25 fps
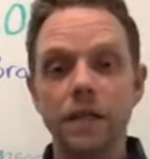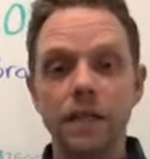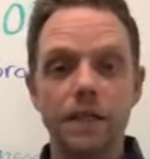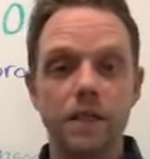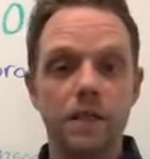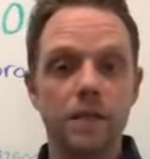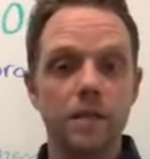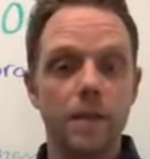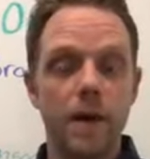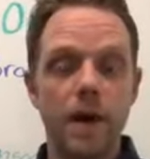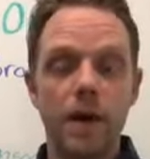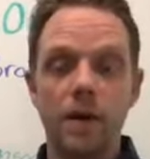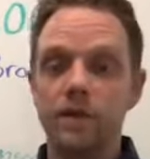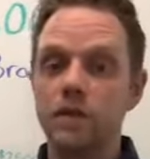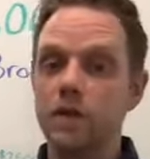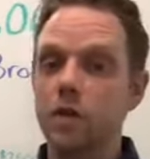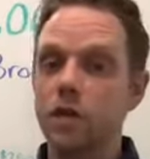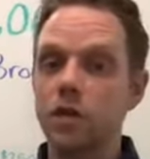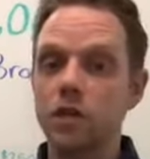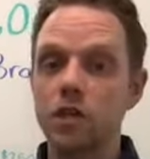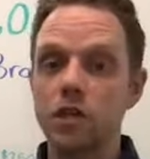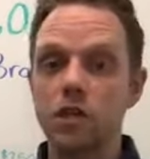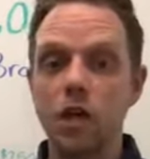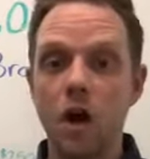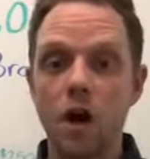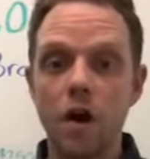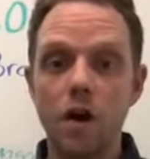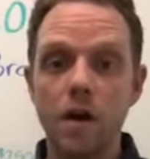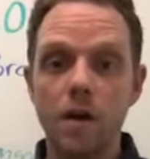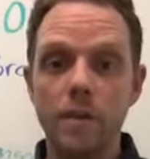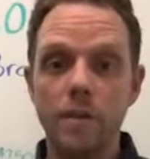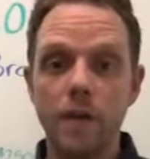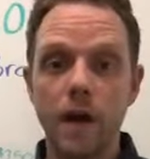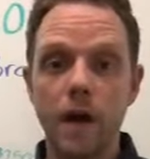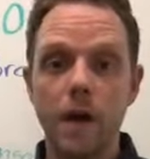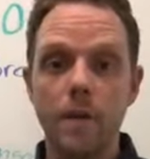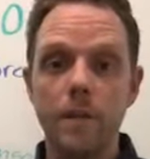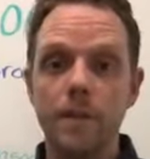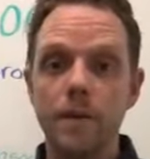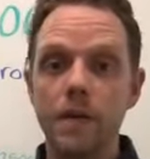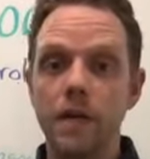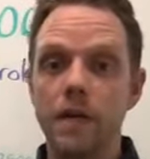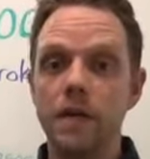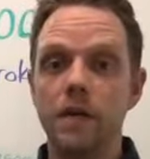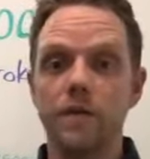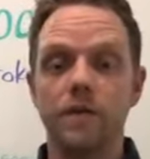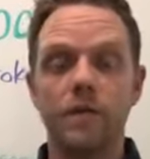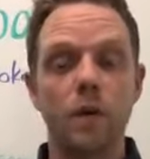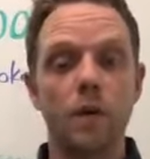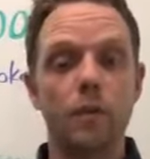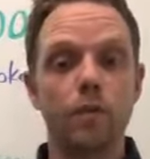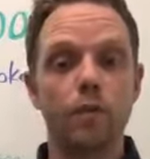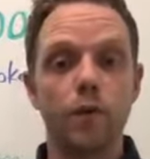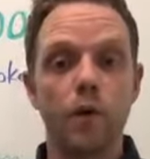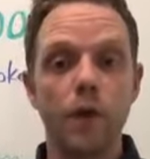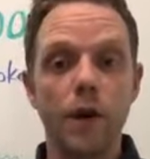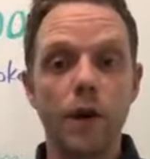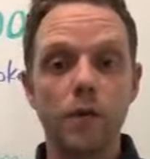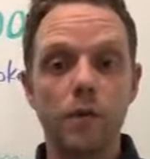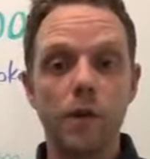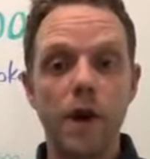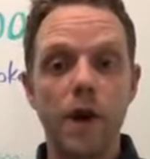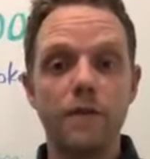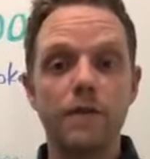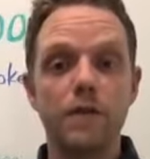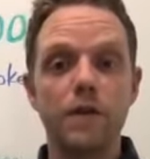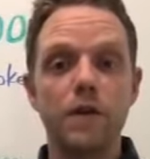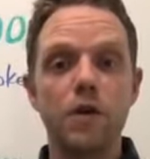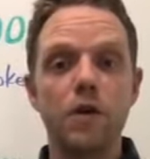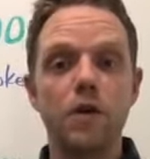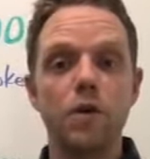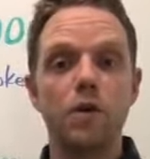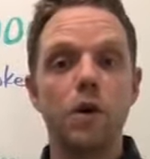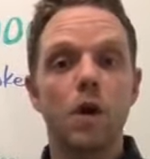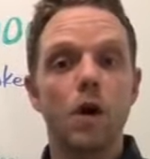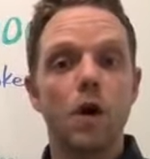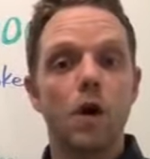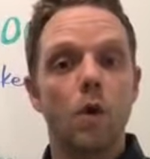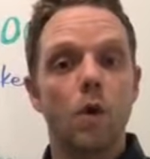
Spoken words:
It doesn't matter if they're a startup company, if they're pre-revenue,